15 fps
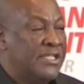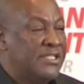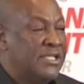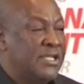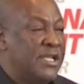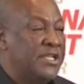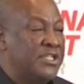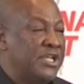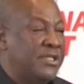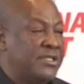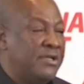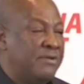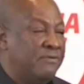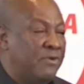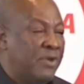This
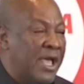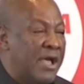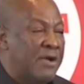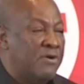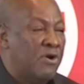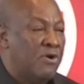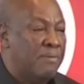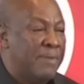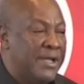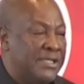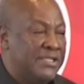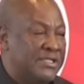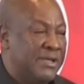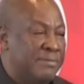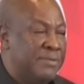initiative will anchor my
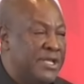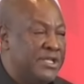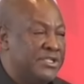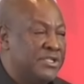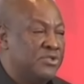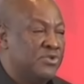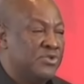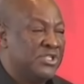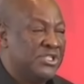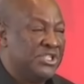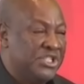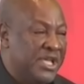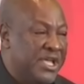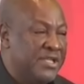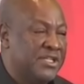determination to
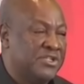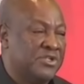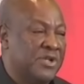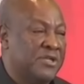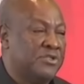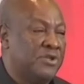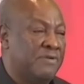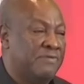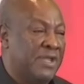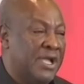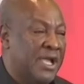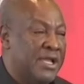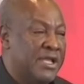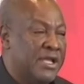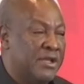change the structure of the
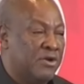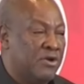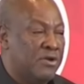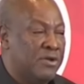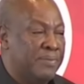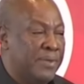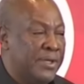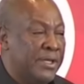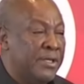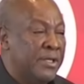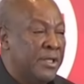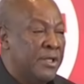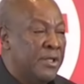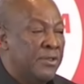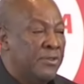Ghanaian economy
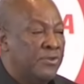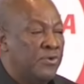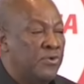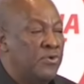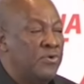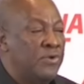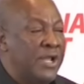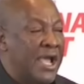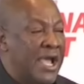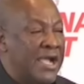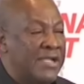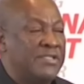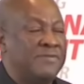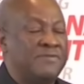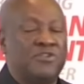through the
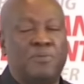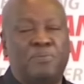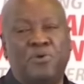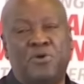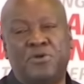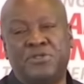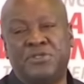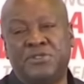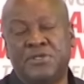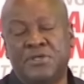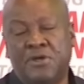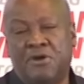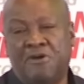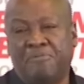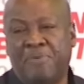active support
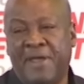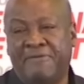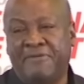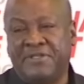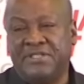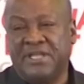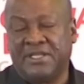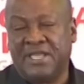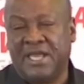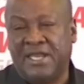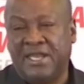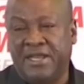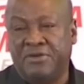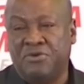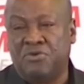of private
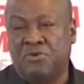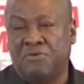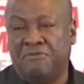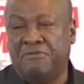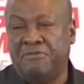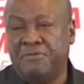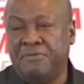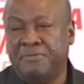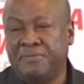sector-led growth.